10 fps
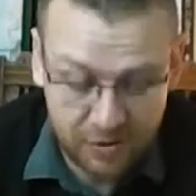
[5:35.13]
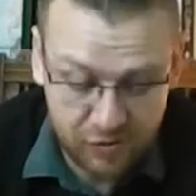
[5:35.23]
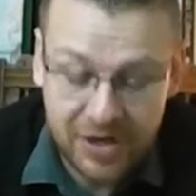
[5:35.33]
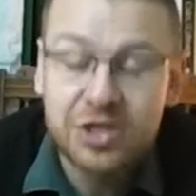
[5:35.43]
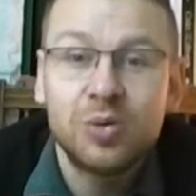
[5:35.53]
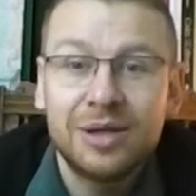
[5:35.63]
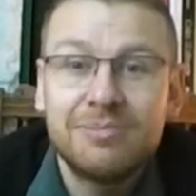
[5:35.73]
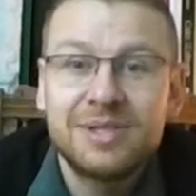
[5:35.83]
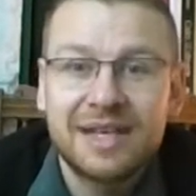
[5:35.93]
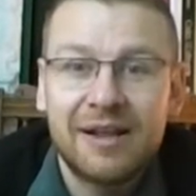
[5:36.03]
ritual
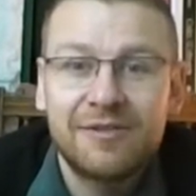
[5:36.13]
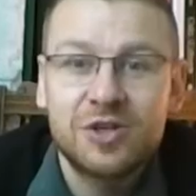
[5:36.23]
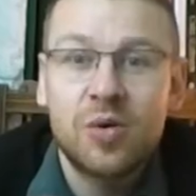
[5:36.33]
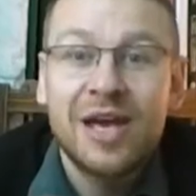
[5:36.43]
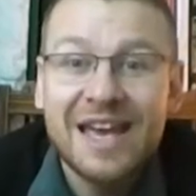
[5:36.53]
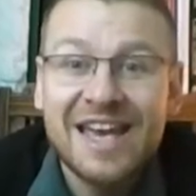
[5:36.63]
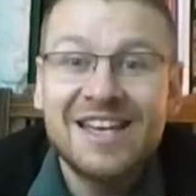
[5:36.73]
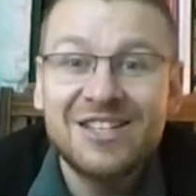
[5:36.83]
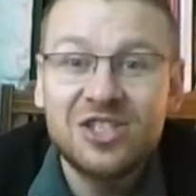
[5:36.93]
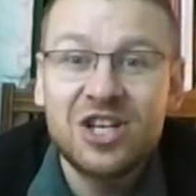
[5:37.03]
himself. So
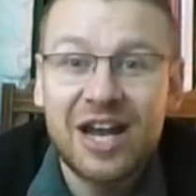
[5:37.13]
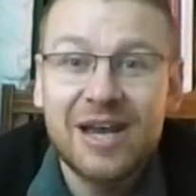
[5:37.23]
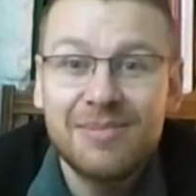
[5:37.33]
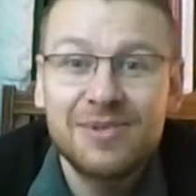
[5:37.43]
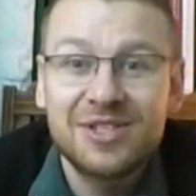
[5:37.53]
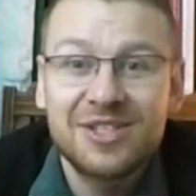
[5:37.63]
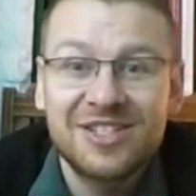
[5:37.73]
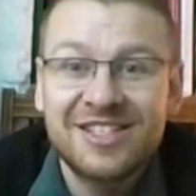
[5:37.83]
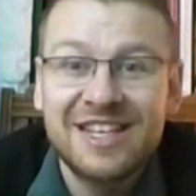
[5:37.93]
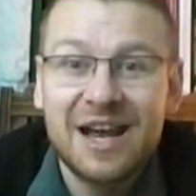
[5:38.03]
here's James to
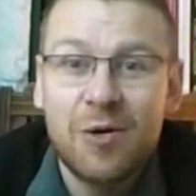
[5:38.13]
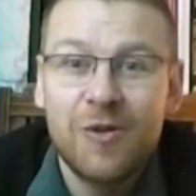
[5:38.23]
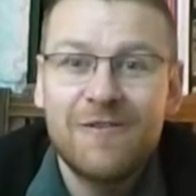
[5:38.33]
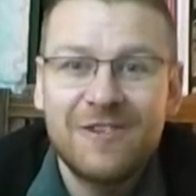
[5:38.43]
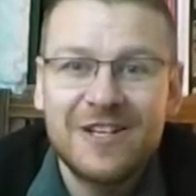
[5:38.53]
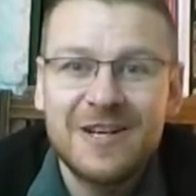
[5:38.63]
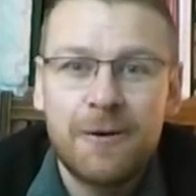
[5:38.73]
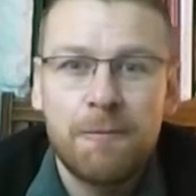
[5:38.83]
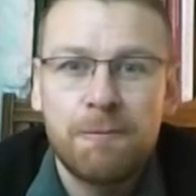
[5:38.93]
see out the video.